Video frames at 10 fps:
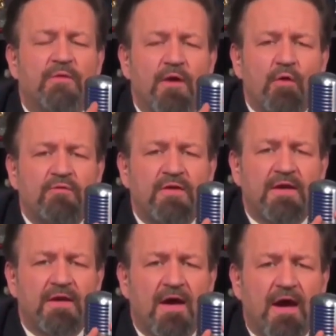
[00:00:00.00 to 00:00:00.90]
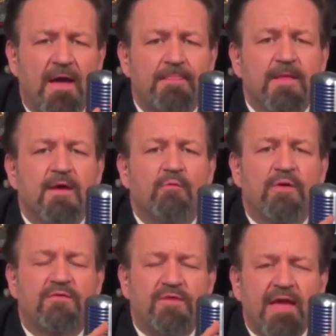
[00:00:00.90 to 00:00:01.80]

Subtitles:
with ODNI, with